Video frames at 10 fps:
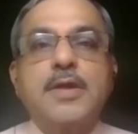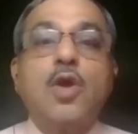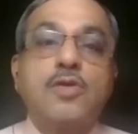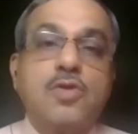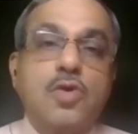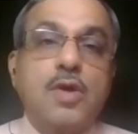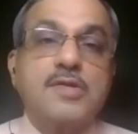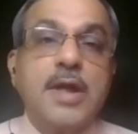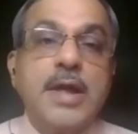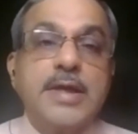It can also
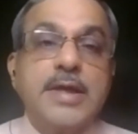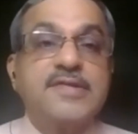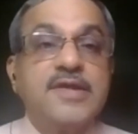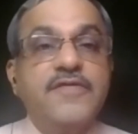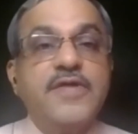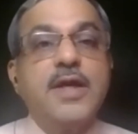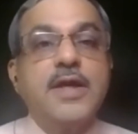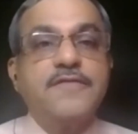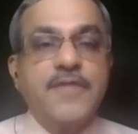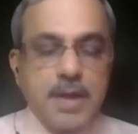cause
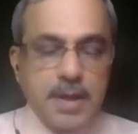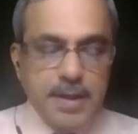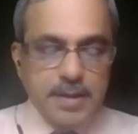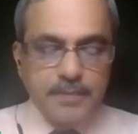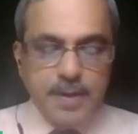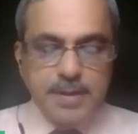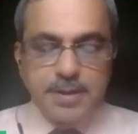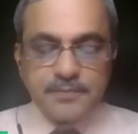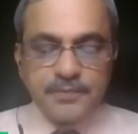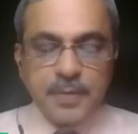severe difficulty in
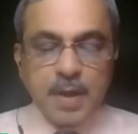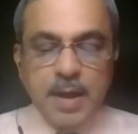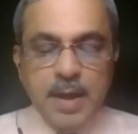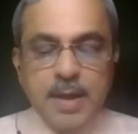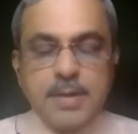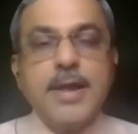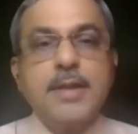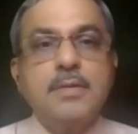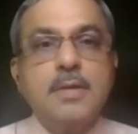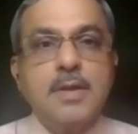breathing.
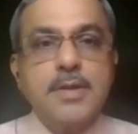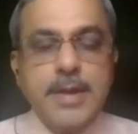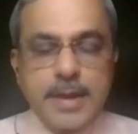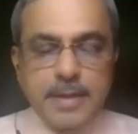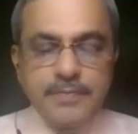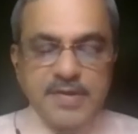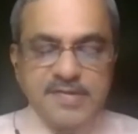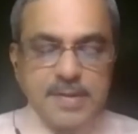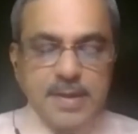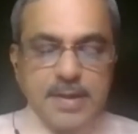Then there can be
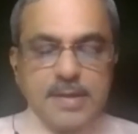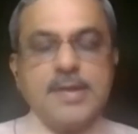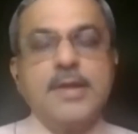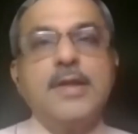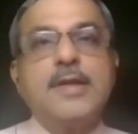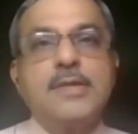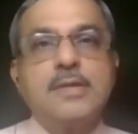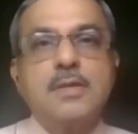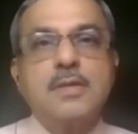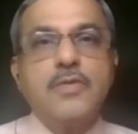serious
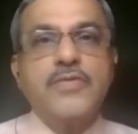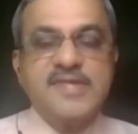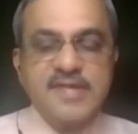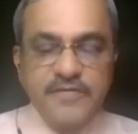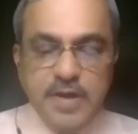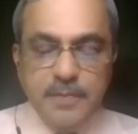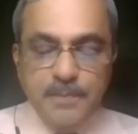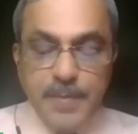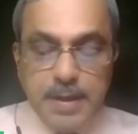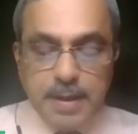illness with
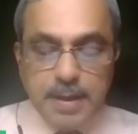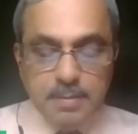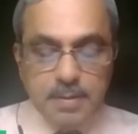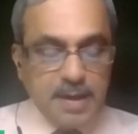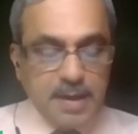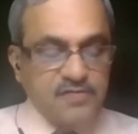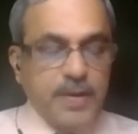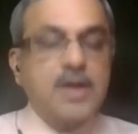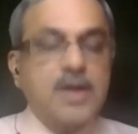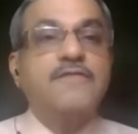severe peeling and
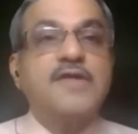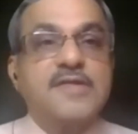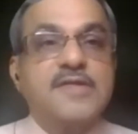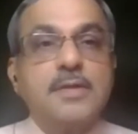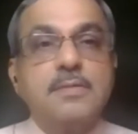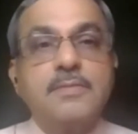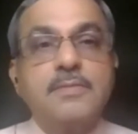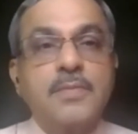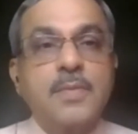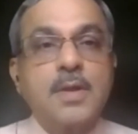swelling of the skin,
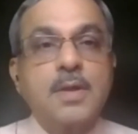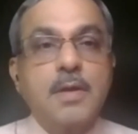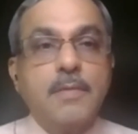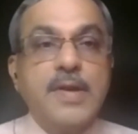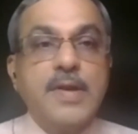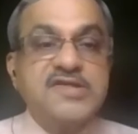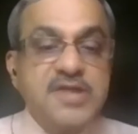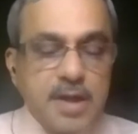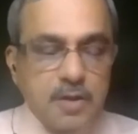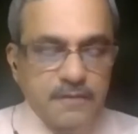
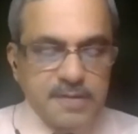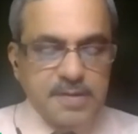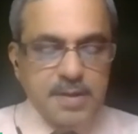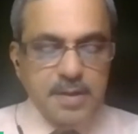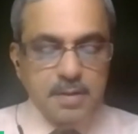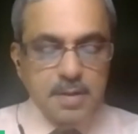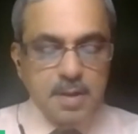blistering of the skin,